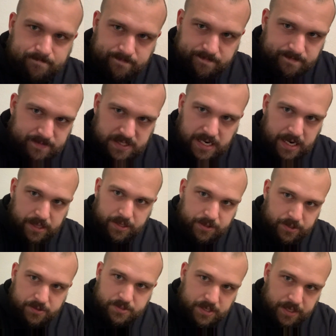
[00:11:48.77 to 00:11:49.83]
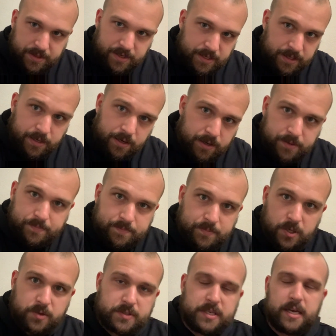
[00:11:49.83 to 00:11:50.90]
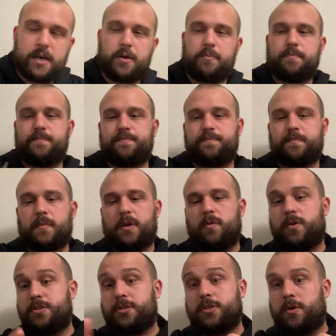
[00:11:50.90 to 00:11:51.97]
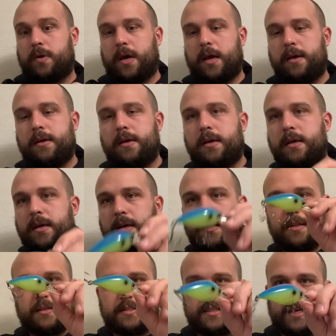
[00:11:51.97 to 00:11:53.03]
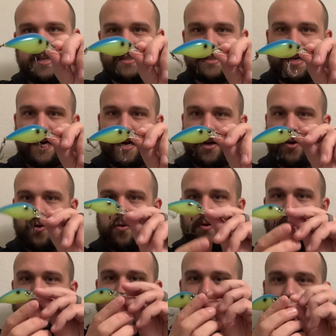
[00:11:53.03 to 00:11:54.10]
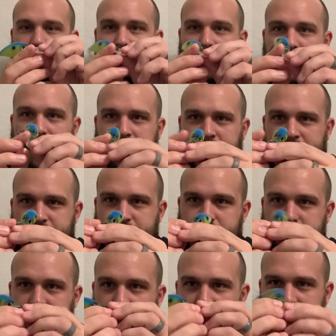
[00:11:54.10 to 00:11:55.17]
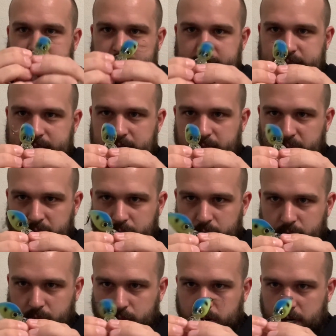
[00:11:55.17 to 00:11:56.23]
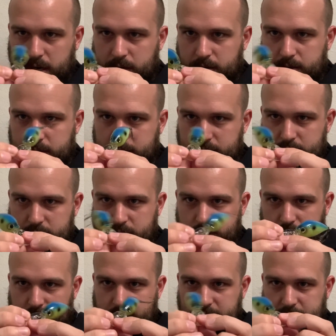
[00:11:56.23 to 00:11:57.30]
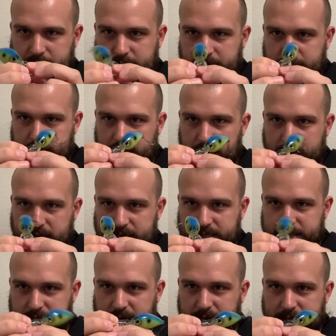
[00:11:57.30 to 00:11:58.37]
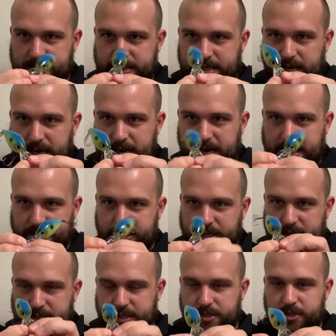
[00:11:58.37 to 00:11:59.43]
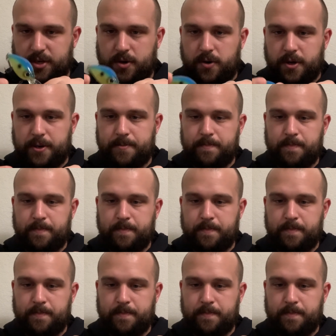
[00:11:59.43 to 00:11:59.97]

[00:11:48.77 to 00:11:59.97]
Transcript: silent, there's nothing in there, no sound, which is okay. This thing's got a great action as it's coming through the water. So you're gonna get a nice side-to-side action as it's going.